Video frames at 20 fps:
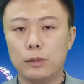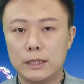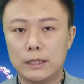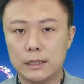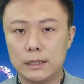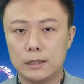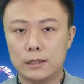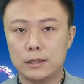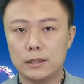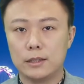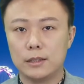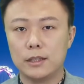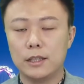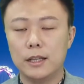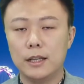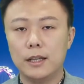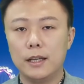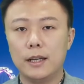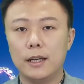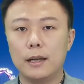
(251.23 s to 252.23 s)
witnessed
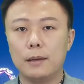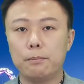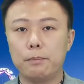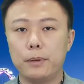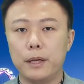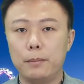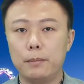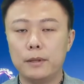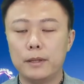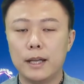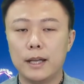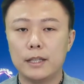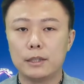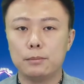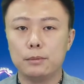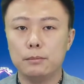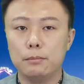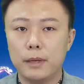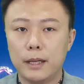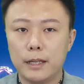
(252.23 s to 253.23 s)
and payment
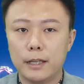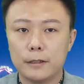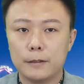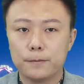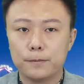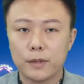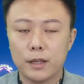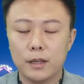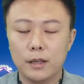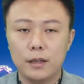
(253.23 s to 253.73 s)
has been made,